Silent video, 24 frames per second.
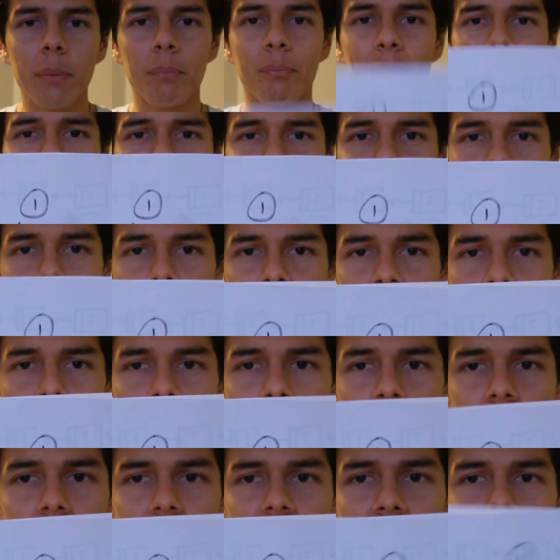binary
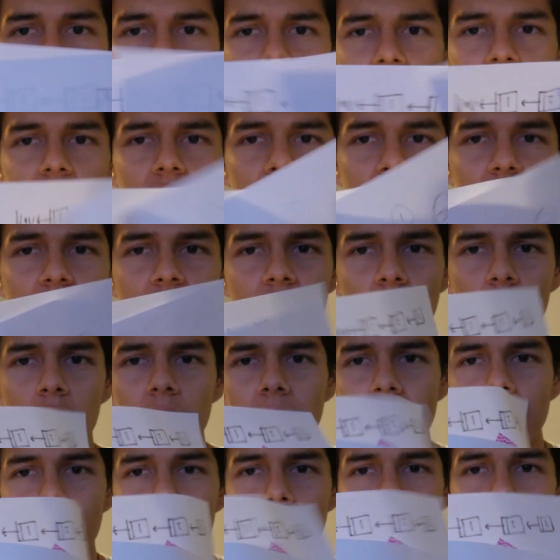trees and
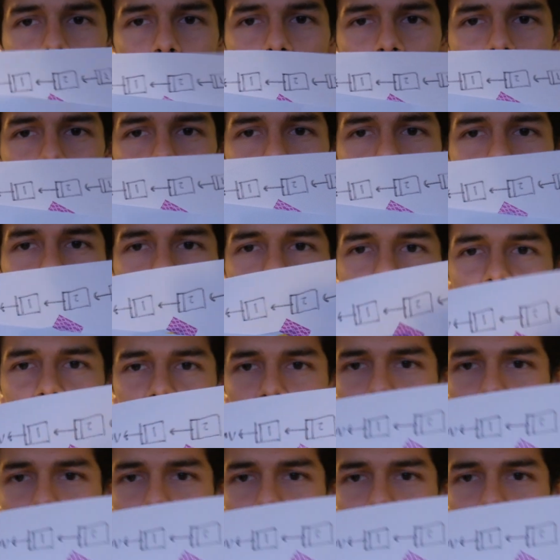inverting them, and